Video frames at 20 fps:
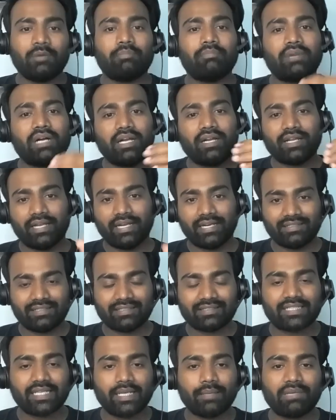but at the
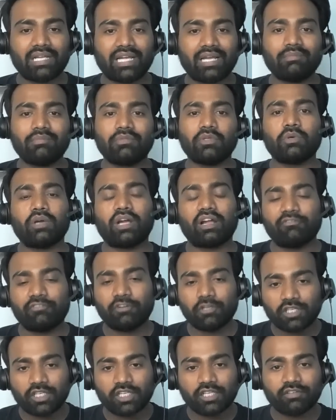same time, you have
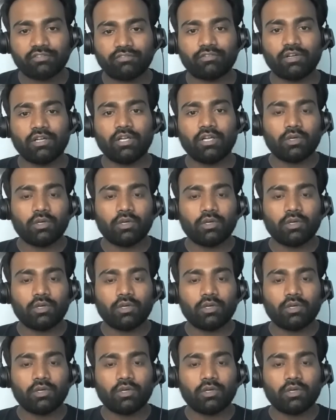to give